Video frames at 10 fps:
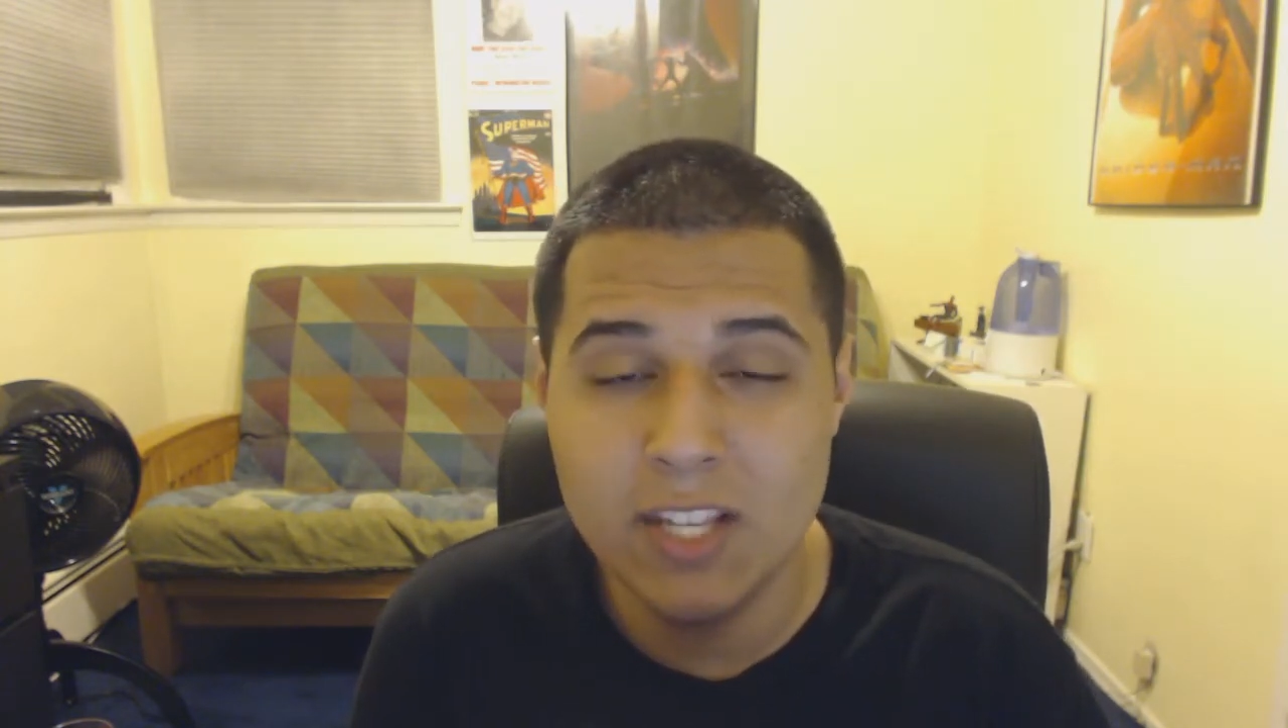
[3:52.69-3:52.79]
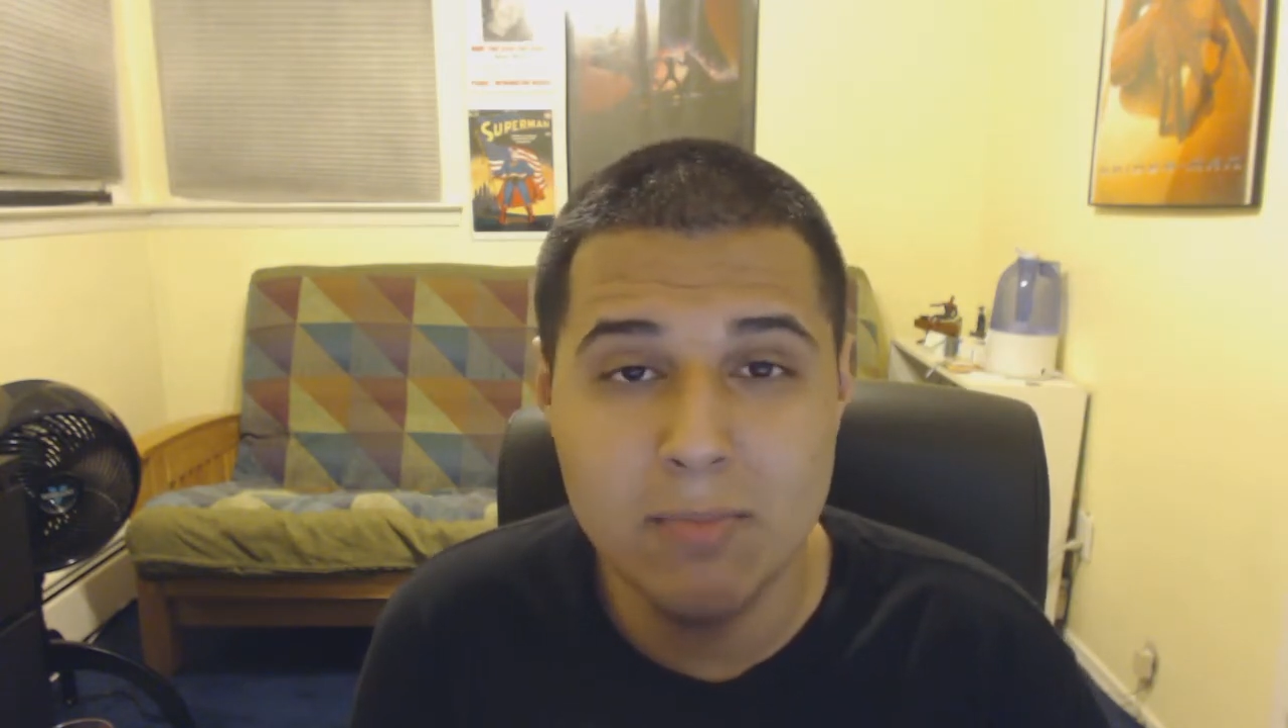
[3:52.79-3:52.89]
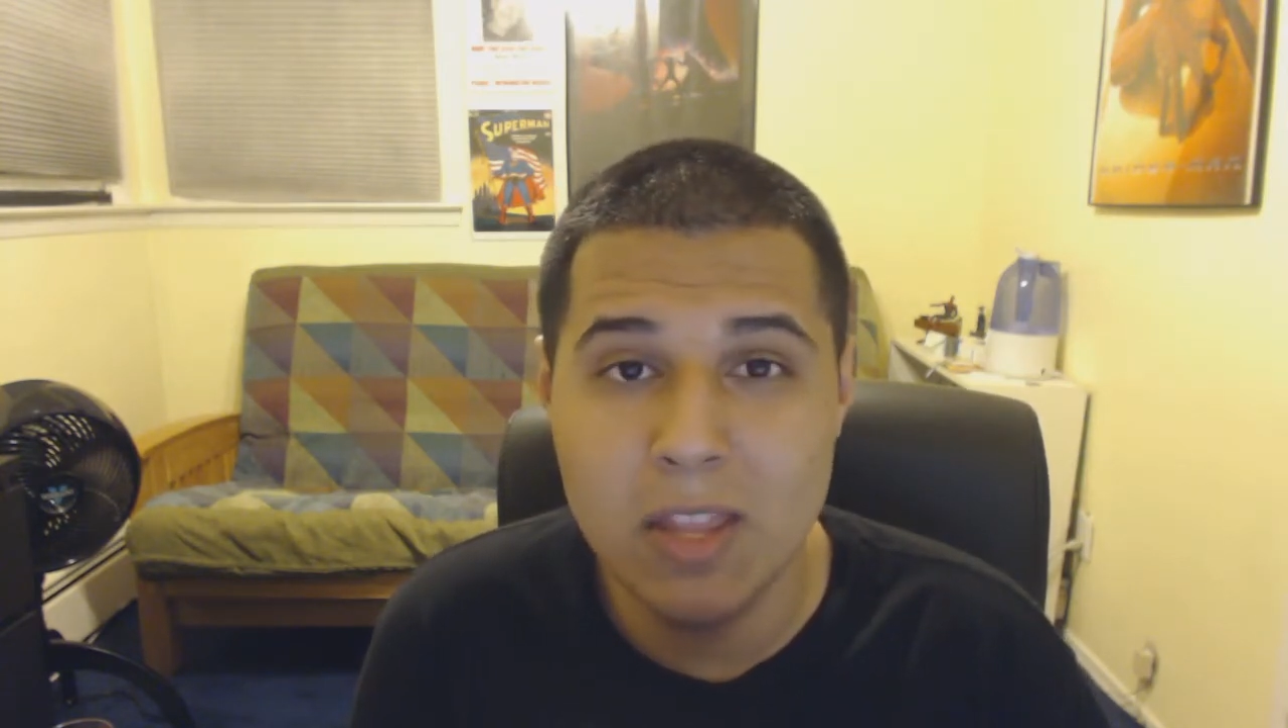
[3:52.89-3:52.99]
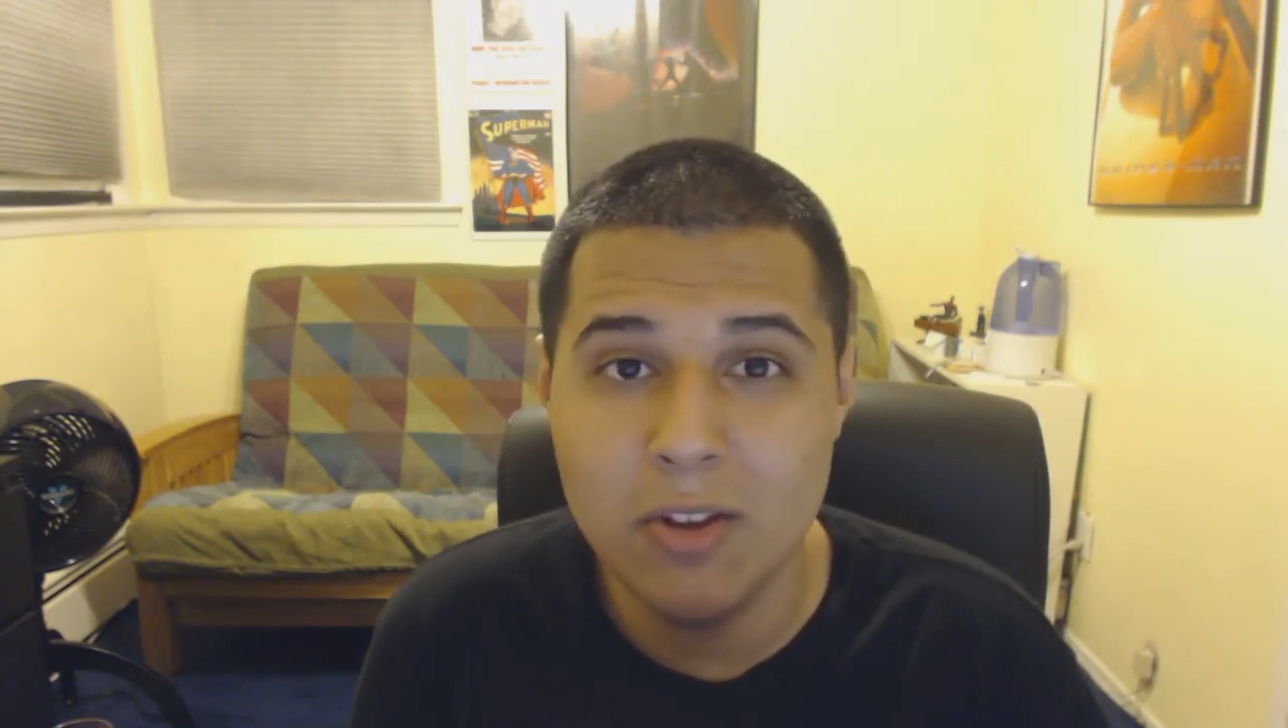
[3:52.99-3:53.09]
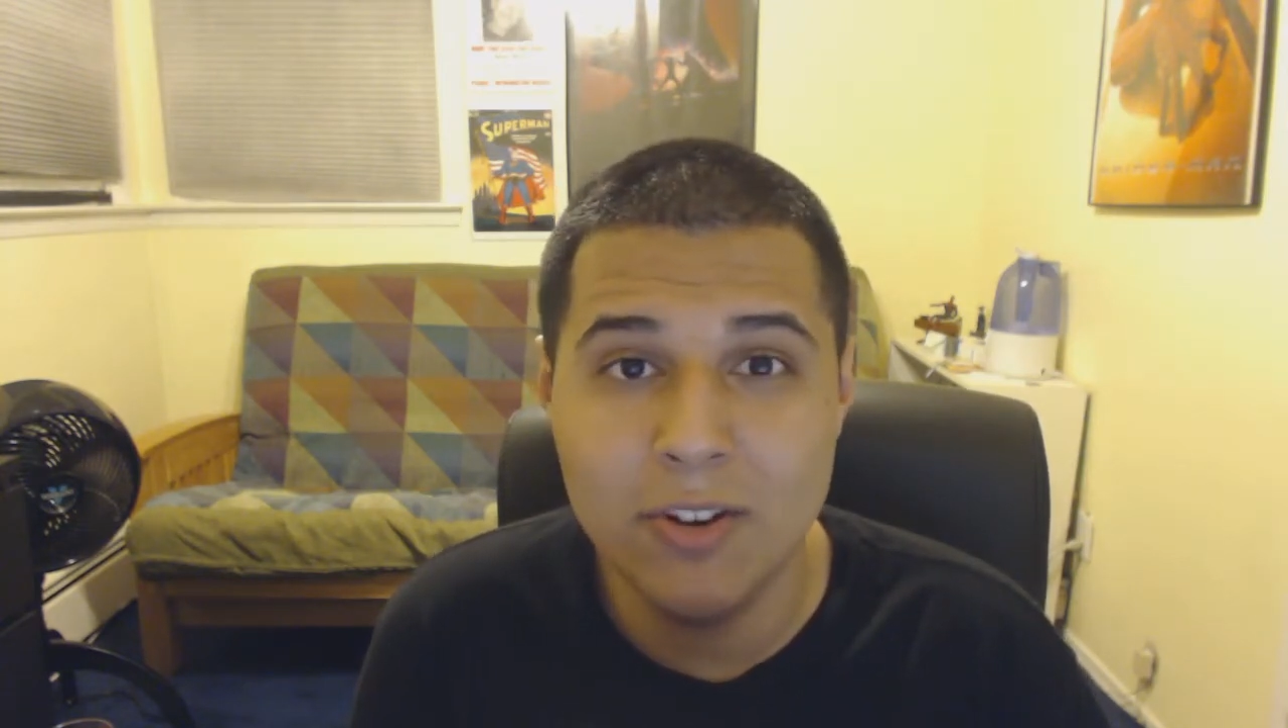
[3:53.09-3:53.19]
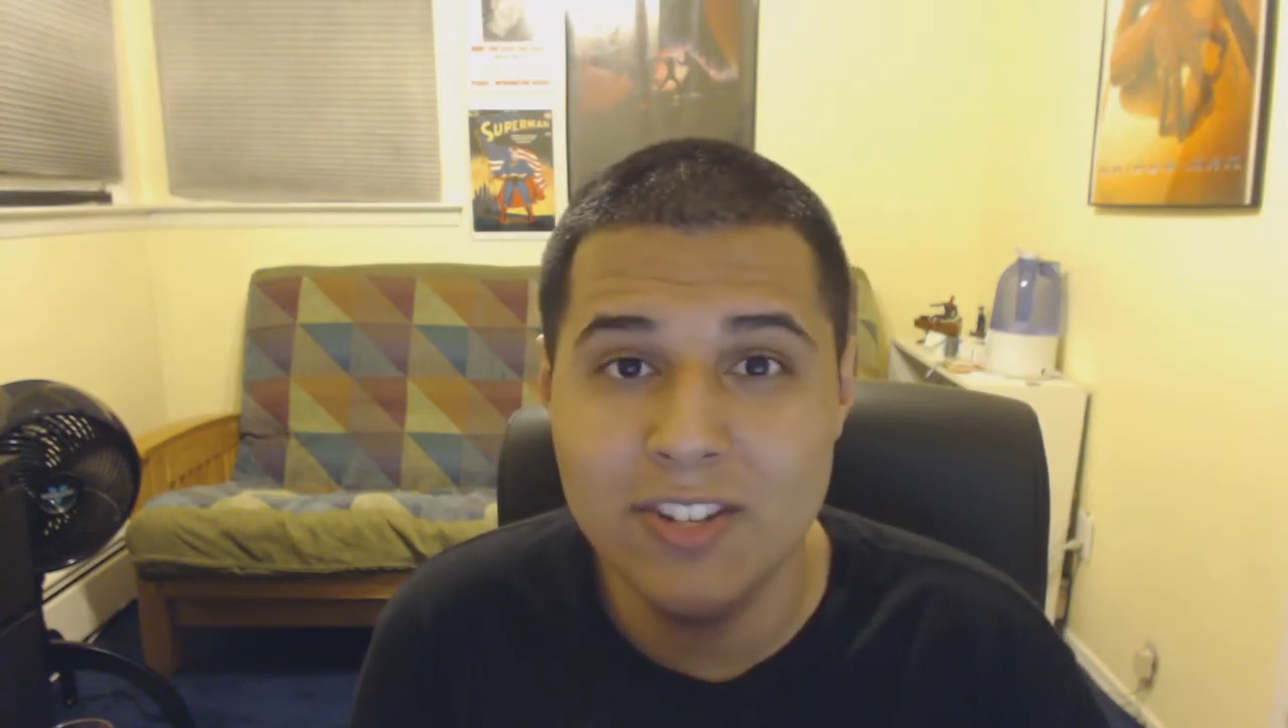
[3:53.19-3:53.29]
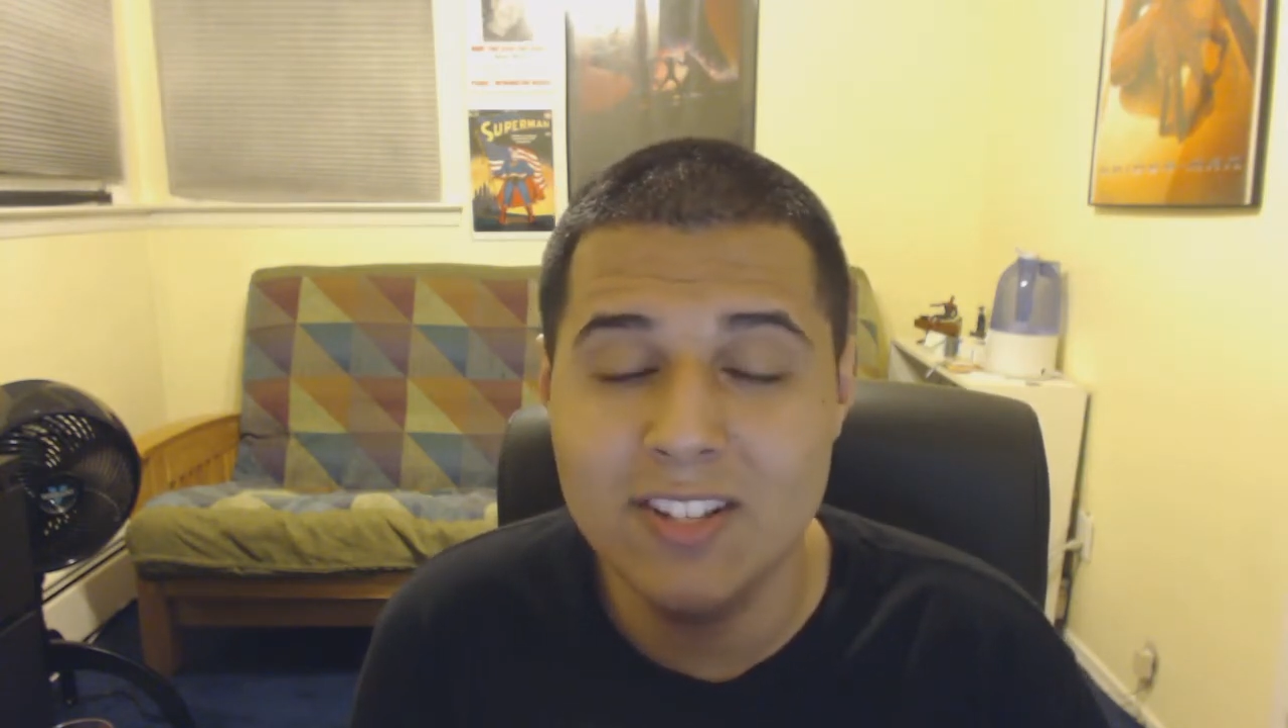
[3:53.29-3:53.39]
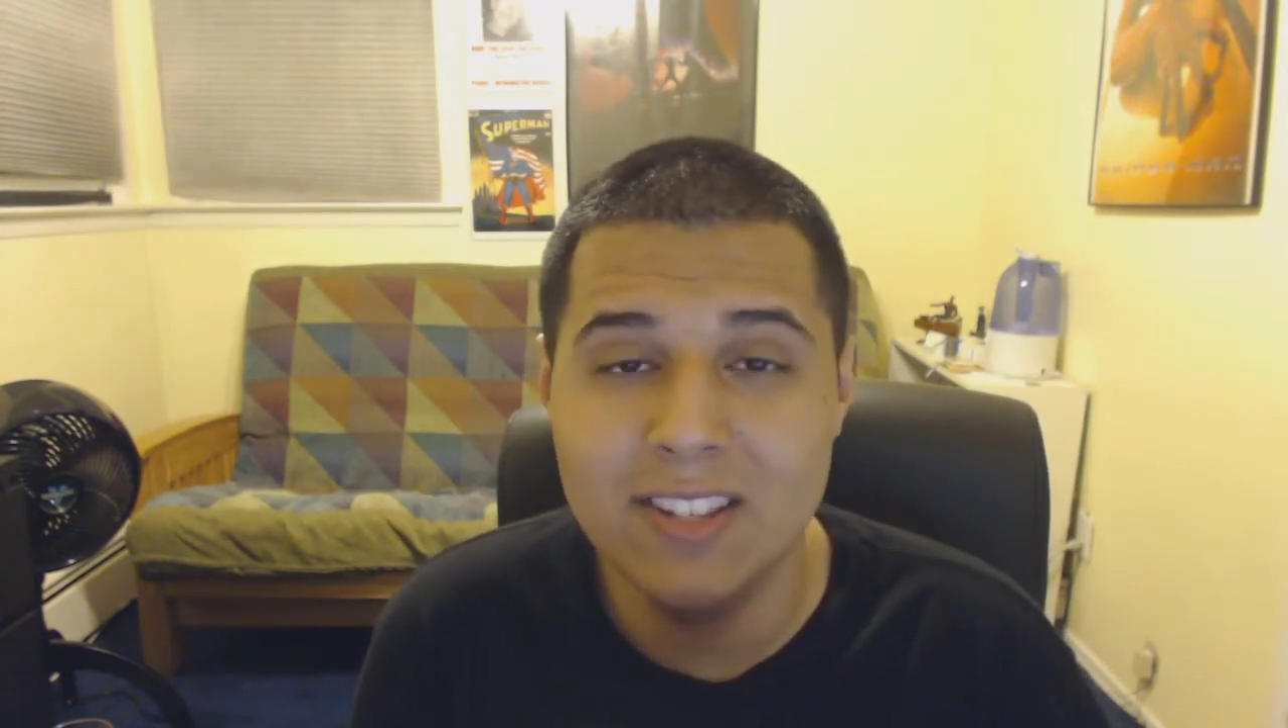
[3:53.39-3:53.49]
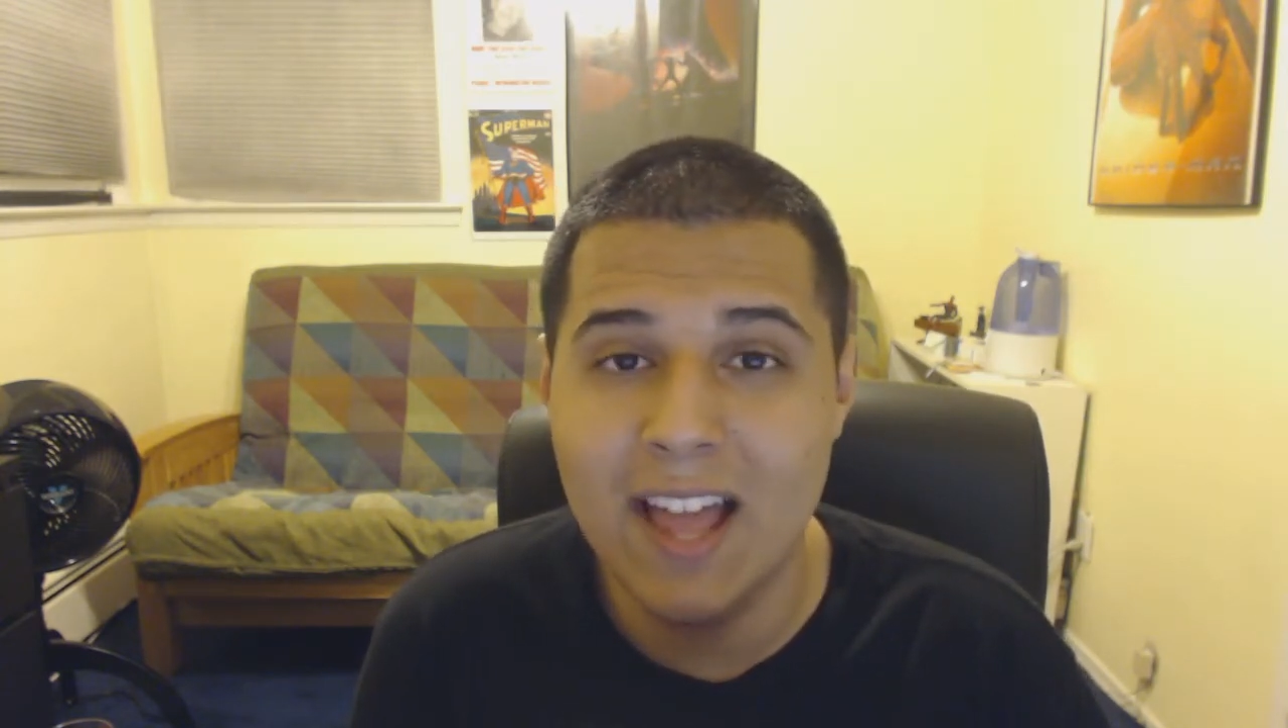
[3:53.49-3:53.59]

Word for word: Doesn't mean yours is